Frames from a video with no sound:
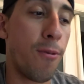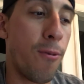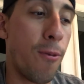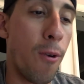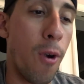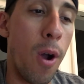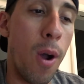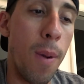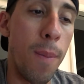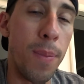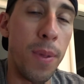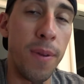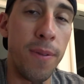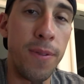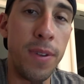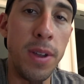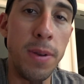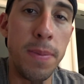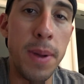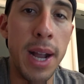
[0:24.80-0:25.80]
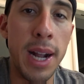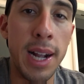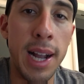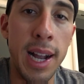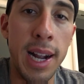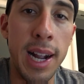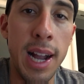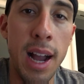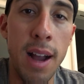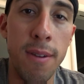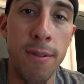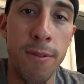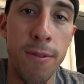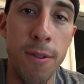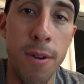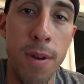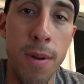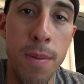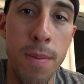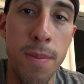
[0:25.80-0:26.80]
from the feedback I got
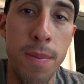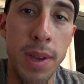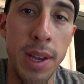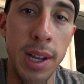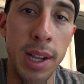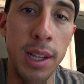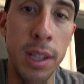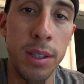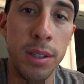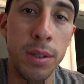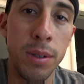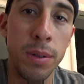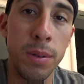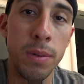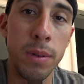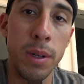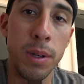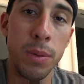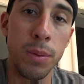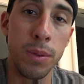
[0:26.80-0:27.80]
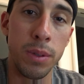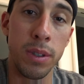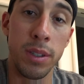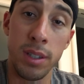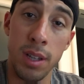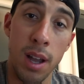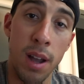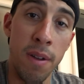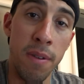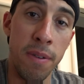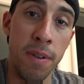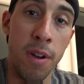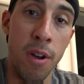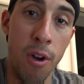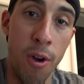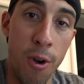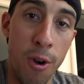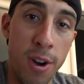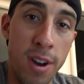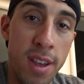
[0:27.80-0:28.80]
from Miguelito, it was tough,
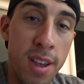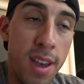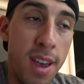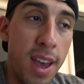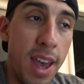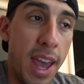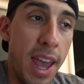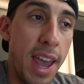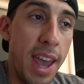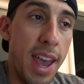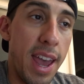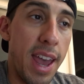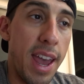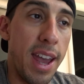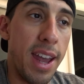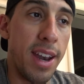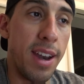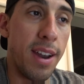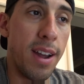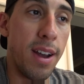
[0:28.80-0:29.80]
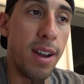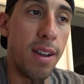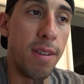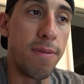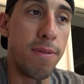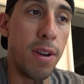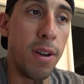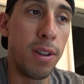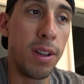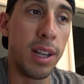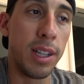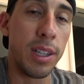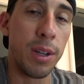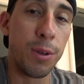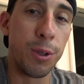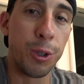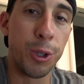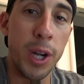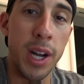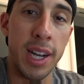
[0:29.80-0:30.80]
hard, and I felt like they
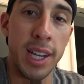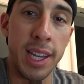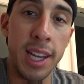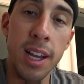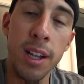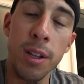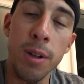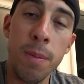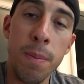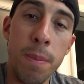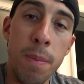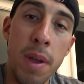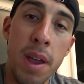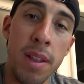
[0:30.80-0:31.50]
were trying to kill him.